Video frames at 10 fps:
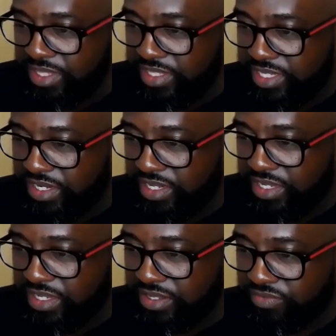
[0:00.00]
that
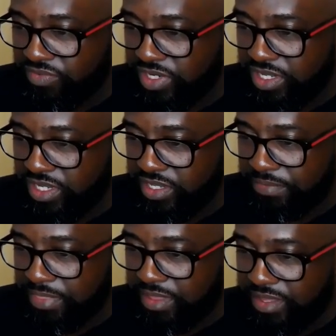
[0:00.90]
when
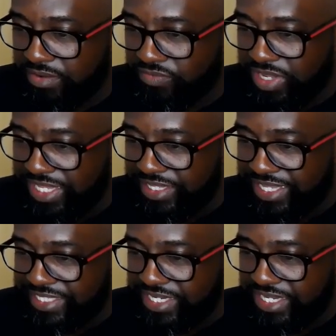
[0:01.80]
I
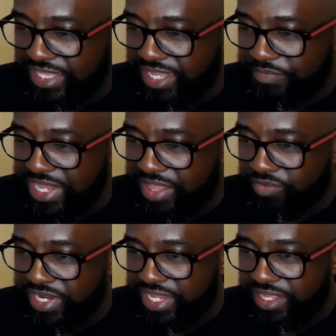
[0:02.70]
see the alumni
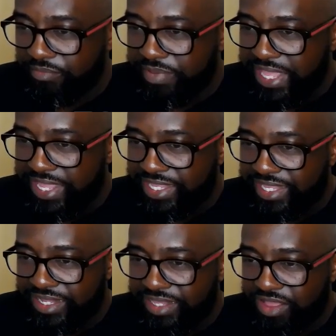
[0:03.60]
when they come back
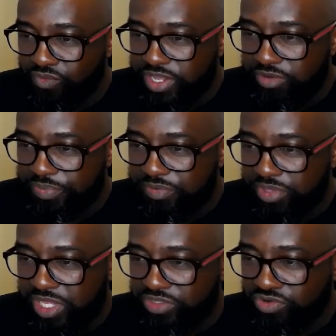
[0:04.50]
and how well
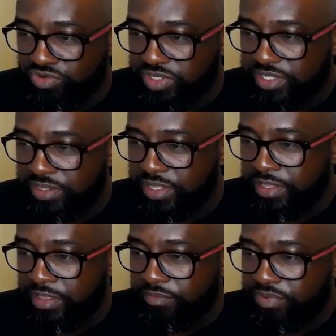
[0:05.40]
people are doing.
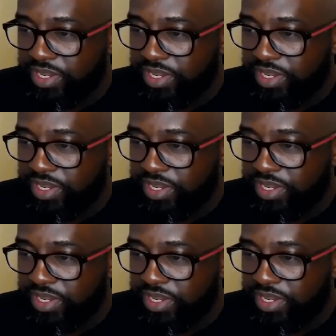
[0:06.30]
But